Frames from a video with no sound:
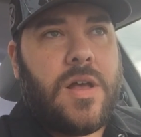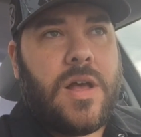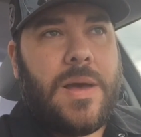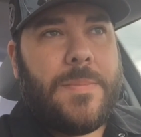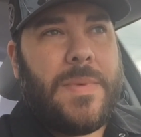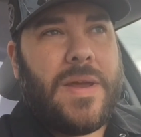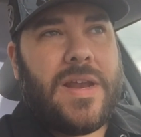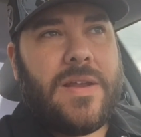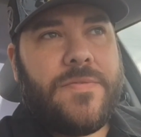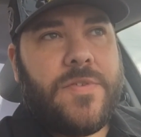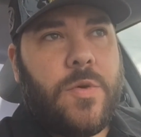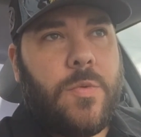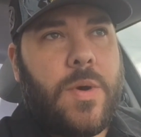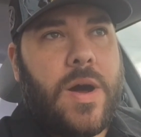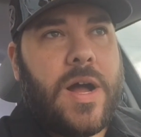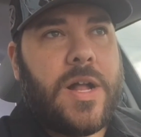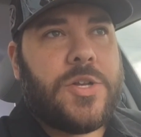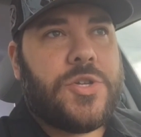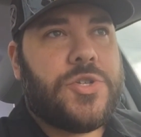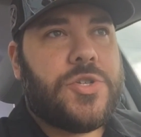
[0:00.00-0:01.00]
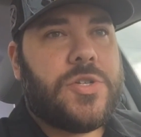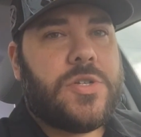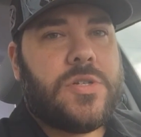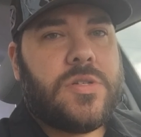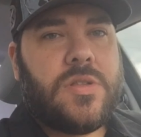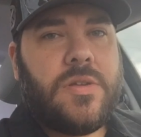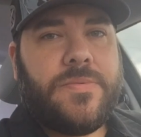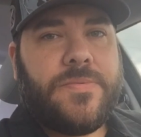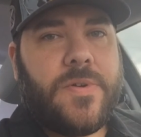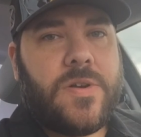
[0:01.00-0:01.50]
I mean, if you watch
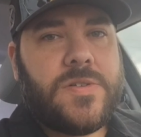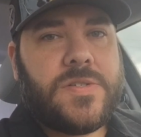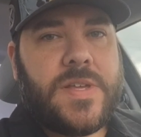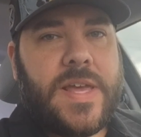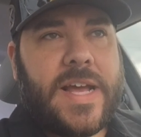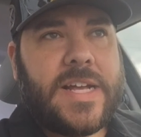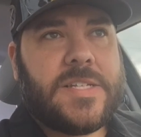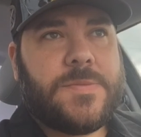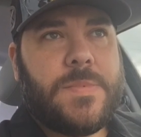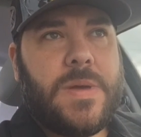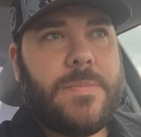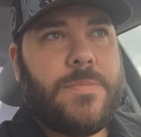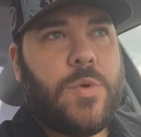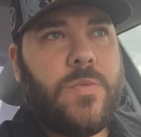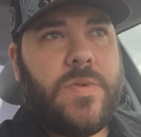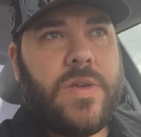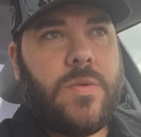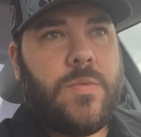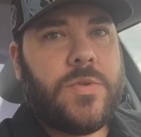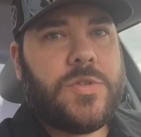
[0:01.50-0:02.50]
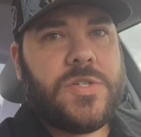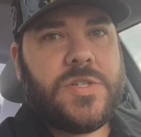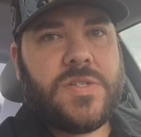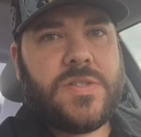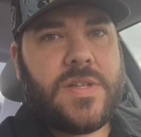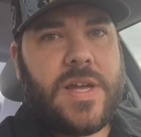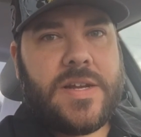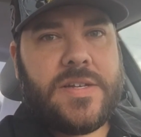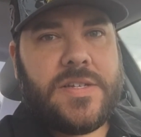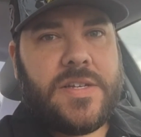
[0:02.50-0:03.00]
the first X-Men movie, which
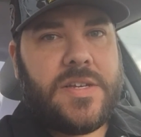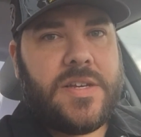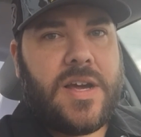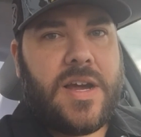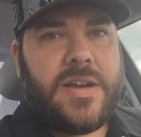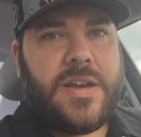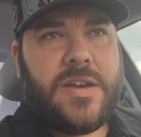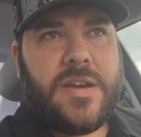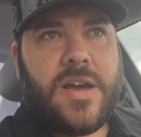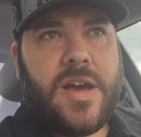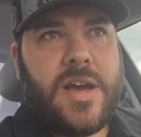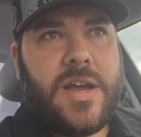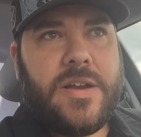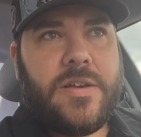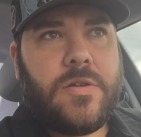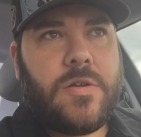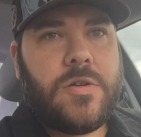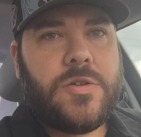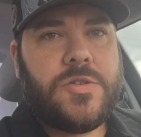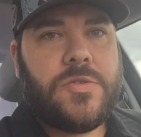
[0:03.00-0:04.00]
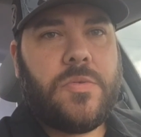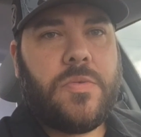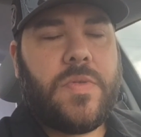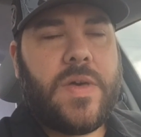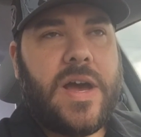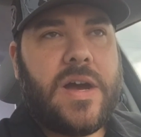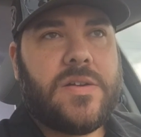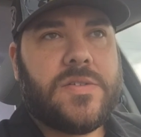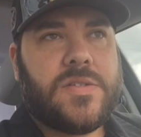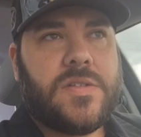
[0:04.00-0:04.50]
is 1999 or
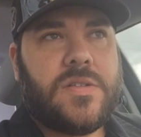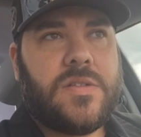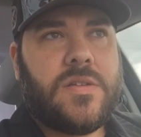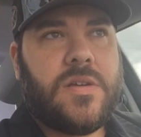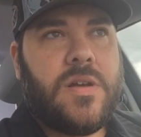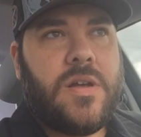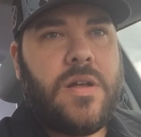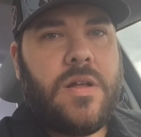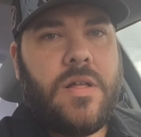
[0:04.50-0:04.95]
2000,